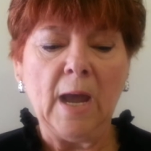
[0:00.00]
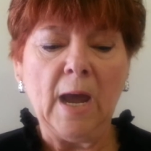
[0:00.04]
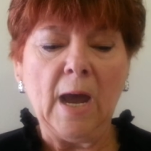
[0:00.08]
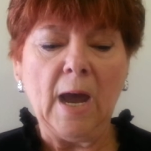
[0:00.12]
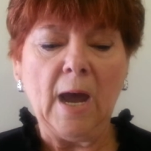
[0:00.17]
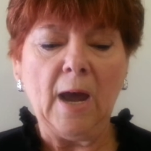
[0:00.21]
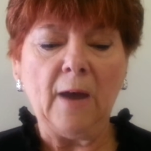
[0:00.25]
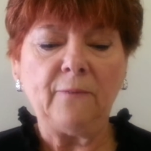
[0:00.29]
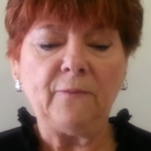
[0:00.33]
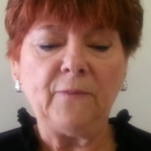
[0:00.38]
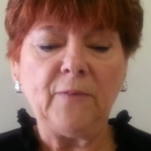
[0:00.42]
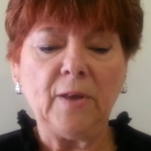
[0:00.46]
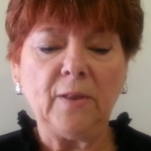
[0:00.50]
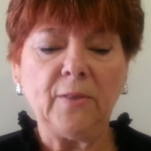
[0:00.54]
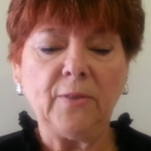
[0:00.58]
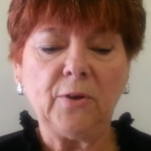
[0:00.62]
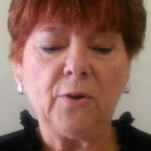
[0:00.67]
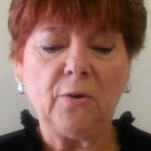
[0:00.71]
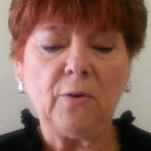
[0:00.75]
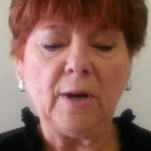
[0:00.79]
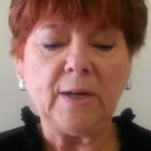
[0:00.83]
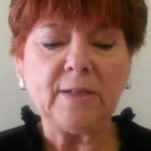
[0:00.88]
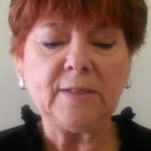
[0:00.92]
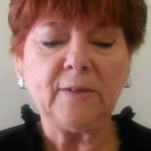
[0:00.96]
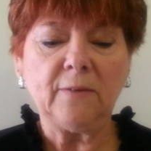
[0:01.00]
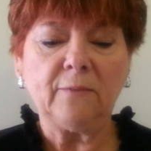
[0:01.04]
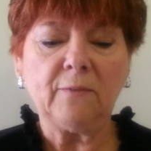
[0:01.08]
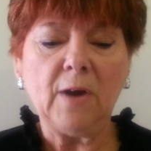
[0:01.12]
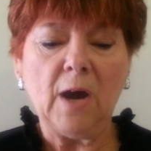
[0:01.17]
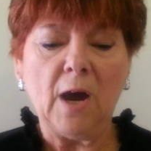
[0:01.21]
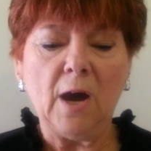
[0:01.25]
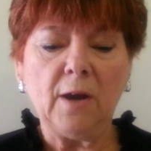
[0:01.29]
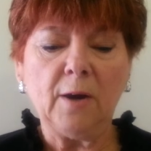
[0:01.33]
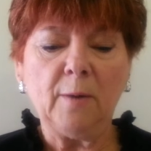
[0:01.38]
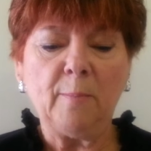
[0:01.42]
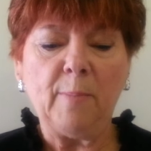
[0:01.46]
I feel the grace of
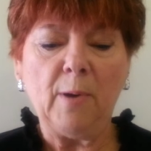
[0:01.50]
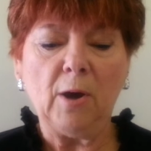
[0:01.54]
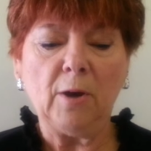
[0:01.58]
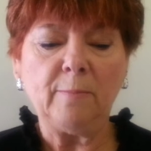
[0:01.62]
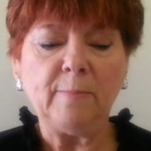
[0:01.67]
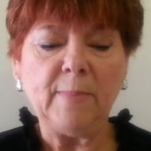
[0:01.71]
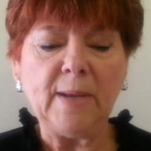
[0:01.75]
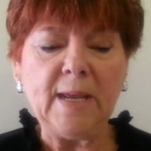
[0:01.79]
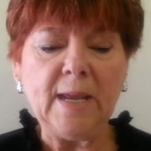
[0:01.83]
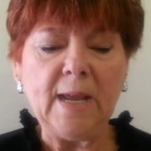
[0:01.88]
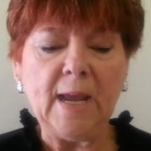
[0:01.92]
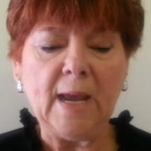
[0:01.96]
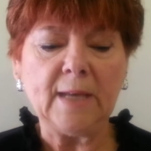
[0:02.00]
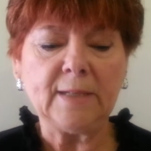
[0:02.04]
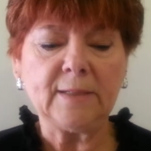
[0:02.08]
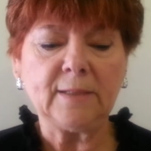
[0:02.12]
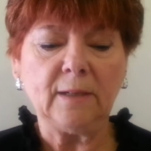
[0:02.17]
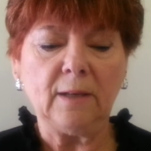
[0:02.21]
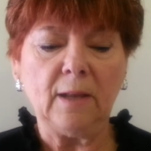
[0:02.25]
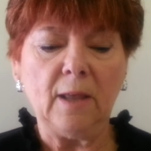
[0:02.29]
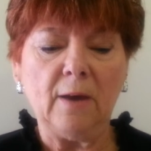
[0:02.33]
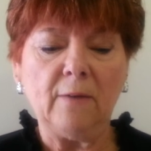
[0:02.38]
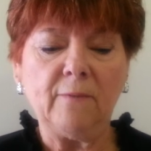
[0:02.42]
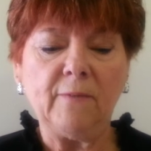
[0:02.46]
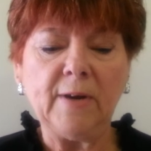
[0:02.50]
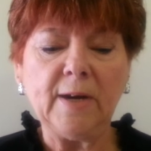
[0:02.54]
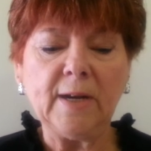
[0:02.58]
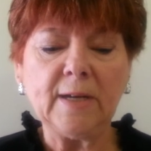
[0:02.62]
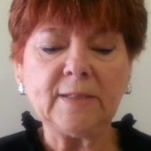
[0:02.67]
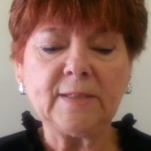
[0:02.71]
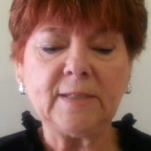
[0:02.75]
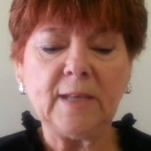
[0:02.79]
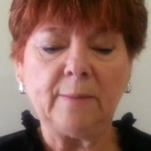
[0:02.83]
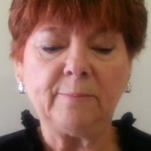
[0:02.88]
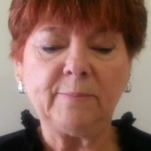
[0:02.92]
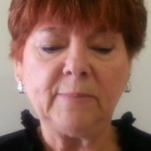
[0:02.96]
God upon me as love and
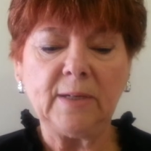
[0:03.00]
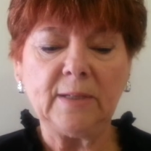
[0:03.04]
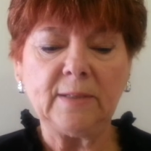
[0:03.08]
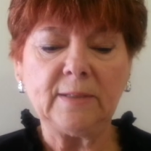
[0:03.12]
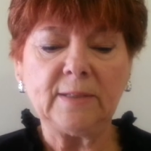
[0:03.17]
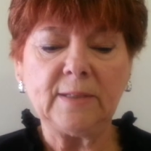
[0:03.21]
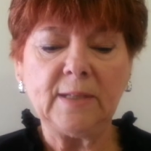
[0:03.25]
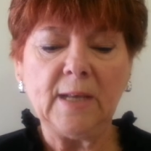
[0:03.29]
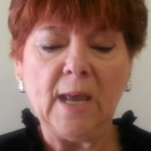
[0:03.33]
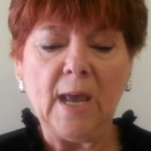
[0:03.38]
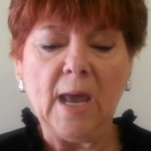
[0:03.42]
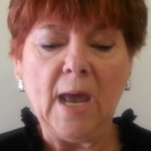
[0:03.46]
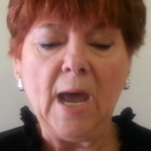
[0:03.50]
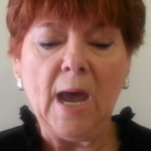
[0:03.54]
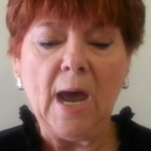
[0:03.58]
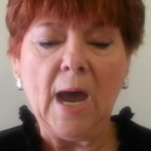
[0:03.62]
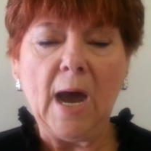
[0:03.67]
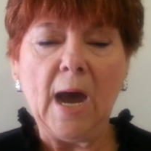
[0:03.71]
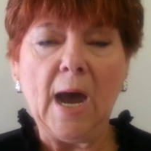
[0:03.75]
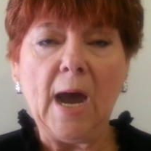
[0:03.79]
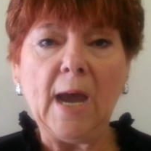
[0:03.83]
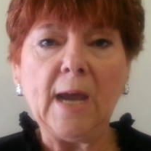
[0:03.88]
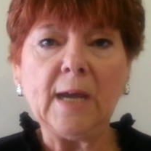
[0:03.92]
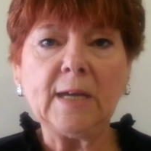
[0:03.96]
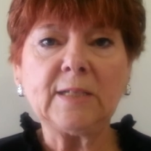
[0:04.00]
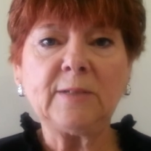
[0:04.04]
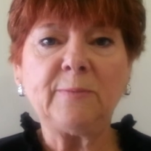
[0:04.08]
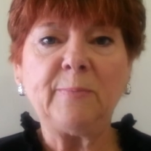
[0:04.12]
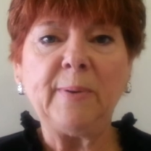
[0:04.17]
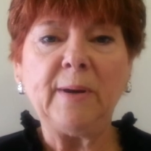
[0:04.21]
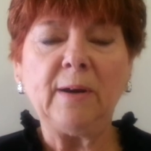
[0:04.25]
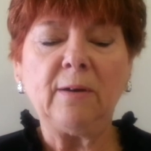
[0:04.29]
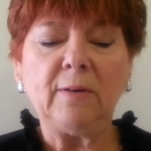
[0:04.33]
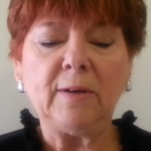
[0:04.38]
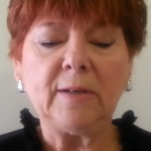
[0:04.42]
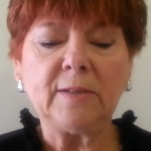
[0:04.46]
acceptance. I
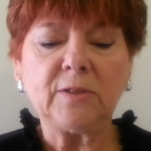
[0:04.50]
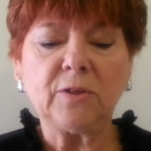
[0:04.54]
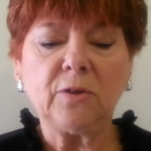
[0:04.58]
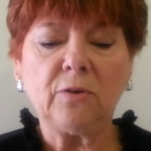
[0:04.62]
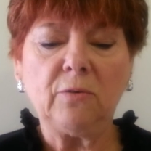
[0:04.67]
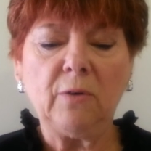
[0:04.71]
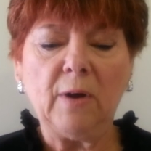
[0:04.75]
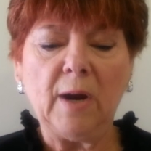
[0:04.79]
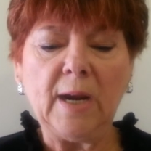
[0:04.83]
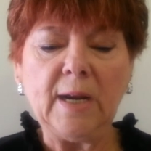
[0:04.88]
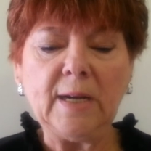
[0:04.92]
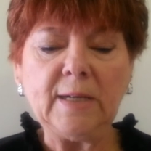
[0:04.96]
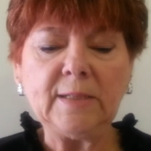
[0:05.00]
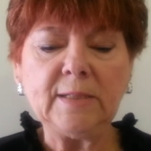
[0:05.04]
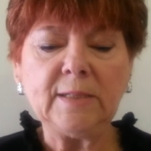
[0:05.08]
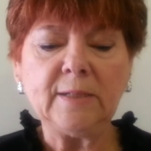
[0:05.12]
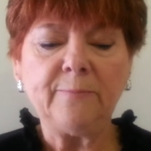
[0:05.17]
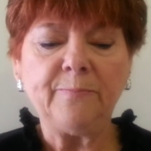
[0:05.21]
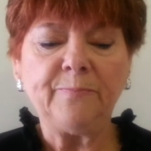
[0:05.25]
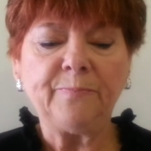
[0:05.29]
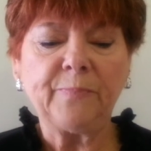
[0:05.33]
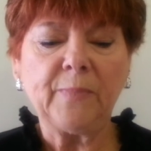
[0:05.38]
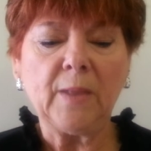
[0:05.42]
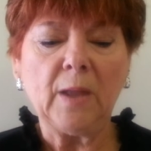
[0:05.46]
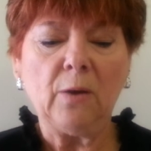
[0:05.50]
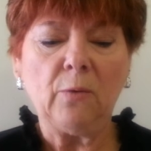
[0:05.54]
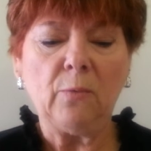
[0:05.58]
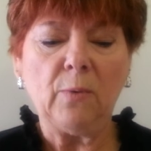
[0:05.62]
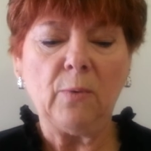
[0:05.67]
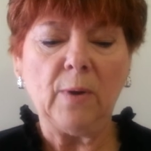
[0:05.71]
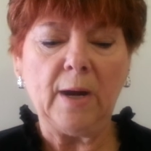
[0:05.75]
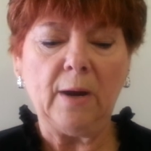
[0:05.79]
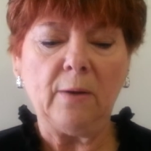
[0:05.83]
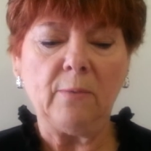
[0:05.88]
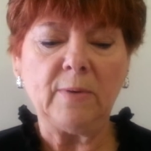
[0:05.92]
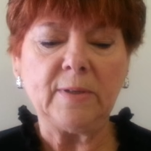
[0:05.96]
experience grace
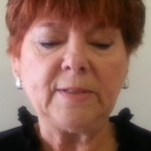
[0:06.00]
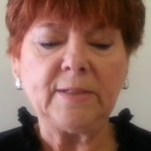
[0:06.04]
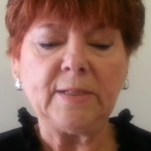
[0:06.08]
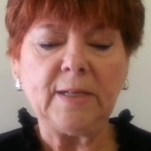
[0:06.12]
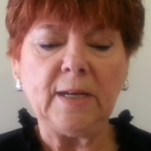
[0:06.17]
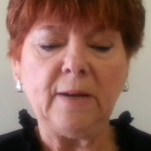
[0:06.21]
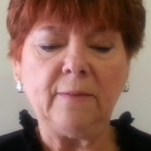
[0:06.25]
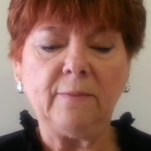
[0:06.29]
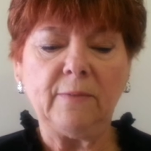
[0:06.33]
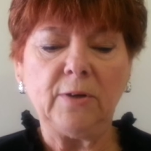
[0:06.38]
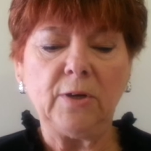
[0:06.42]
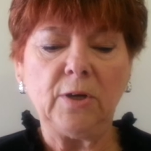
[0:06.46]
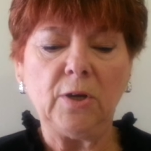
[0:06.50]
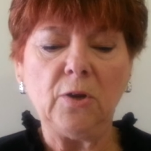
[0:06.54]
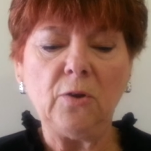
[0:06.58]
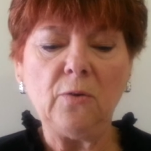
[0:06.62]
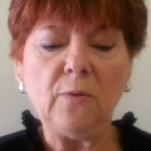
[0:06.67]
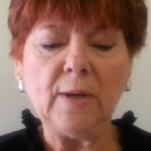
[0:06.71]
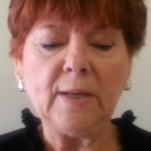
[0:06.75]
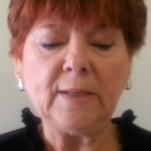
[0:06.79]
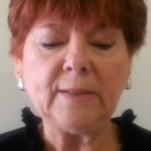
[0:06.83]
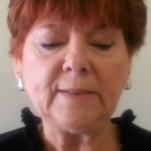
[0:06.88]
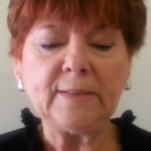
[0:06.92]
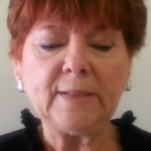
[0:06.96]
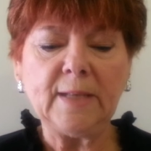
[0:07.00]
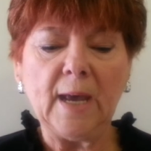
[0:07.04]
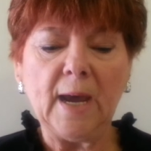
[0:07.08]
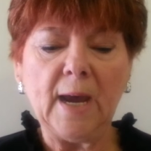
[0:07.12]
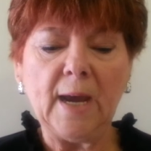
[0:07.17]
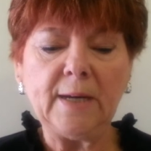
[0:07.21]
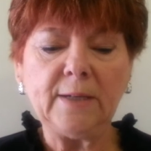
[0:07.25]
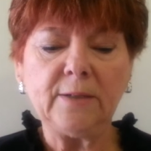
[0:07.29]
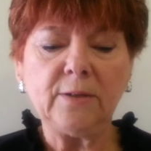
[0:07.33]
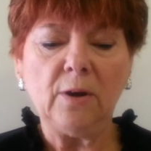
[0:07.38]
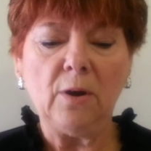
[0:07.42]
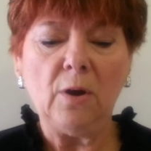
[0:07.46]
when I receive a new
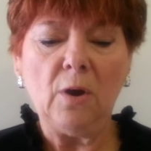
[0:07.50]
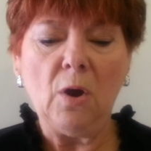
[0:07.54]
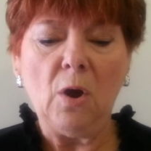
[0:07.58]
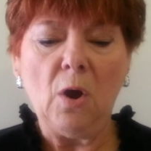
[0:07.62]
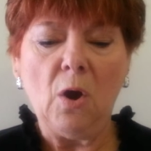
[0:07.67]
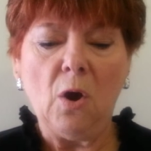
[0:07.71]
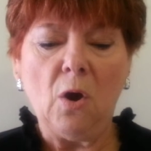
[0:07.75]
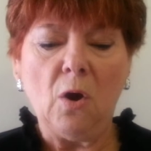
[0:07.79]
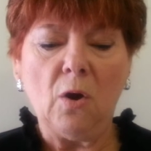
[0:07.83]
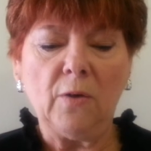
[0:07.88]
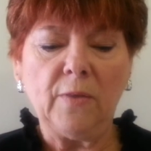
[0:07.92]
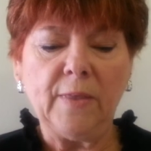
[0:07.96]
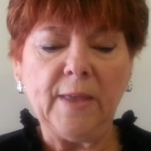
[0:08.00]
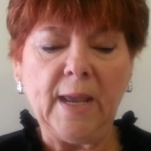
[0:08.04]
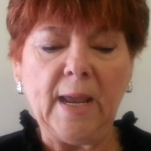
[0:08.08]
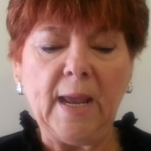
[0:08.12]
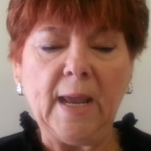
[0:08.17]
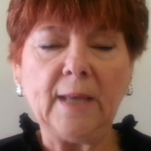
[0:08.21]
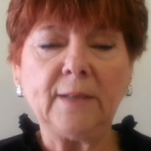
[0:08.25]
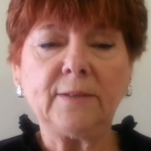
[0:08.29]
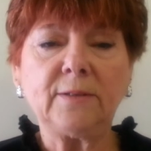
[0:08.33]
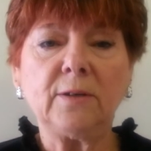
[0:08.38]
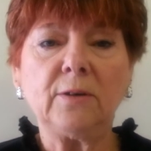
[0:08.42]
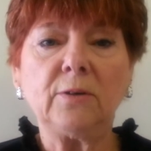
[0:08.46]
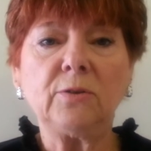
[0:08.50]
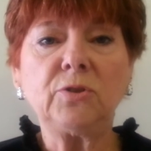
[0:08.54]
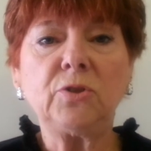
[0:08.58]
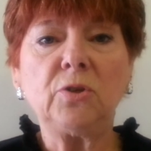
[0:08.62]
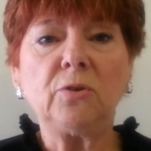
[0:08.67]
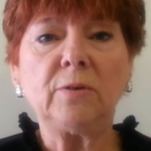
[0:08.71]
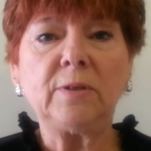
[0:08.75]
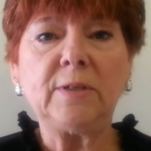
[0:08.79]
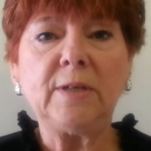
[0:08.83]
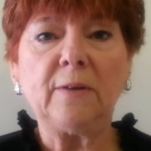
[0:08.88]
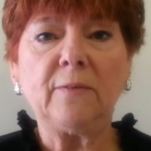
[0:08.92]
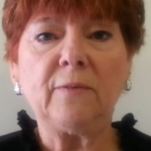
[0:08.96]
insight or the answer
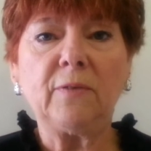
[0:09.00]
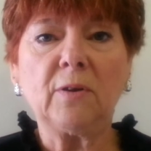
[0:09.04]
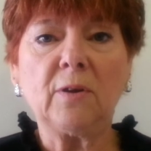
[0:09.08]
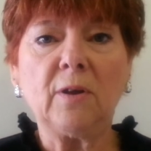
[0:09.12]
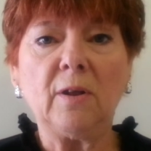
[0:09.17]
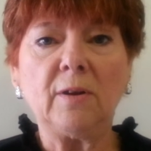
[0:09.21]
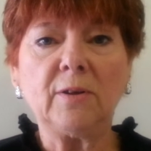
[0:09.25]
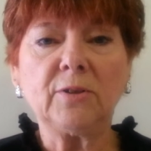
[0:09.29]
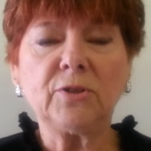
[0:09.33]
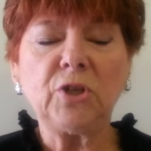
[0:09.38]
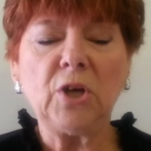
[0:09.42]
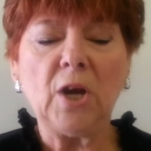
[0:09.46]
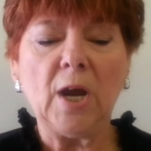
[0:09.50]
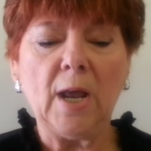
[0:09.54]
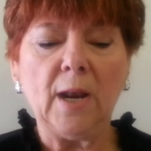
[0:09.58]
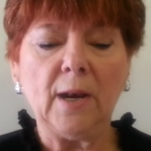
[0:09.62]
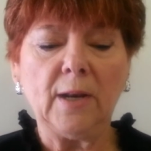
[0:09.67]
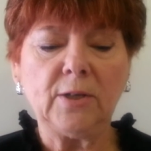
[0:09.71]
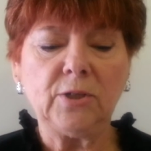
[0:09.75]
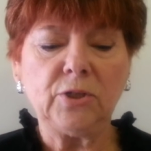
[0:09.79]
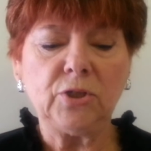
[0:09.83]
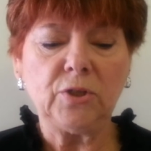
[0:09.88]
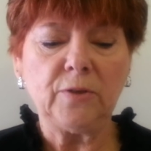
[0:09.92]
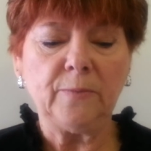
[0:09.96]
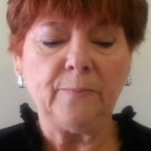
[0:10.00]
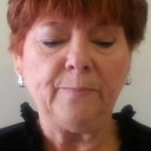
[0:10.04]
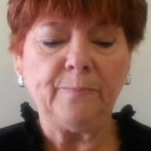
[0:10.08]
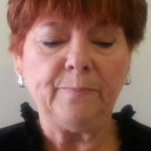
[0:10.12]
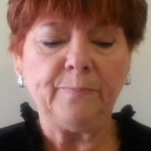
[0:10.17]
to a difficult challenge.